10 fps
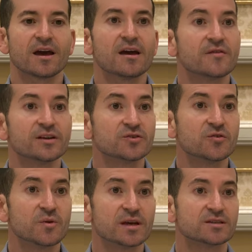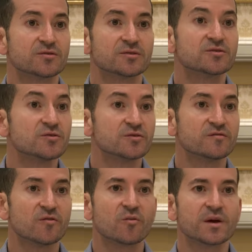every 2 weeks, two to
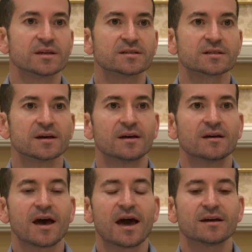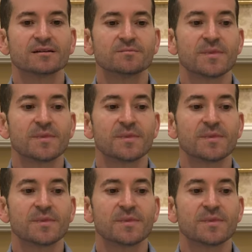four weeks, and